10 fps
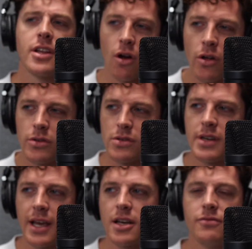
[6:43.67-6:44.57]
Like all those
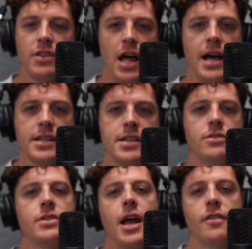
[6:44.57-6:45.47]
negative lies that
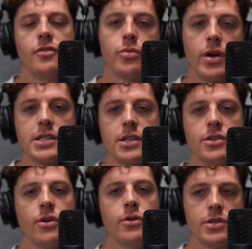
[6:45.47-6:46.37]
you kind of embrace in
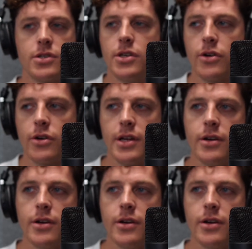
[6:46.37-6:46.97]
your own insecurity